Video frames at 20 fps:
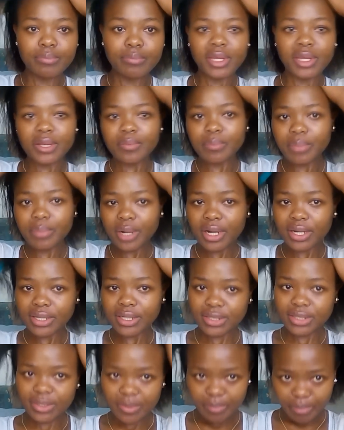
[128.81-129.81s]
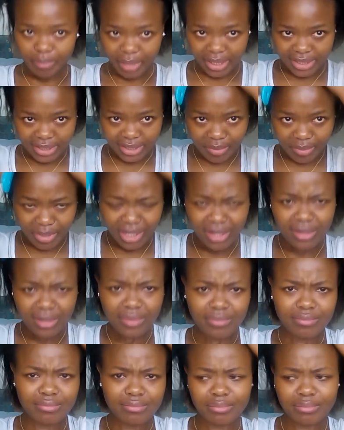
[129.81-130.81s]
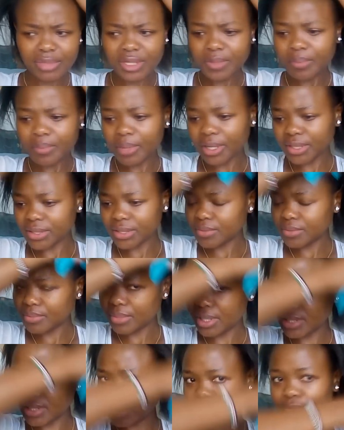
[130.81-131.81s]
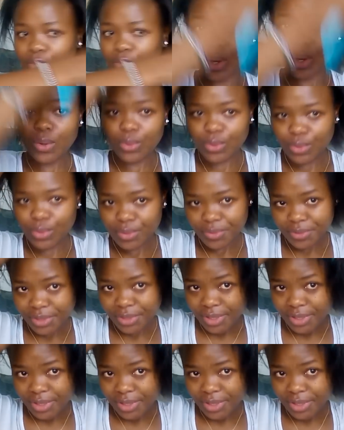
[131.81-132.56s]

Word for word: Mid part, part in the middle, mid part, part. Wow.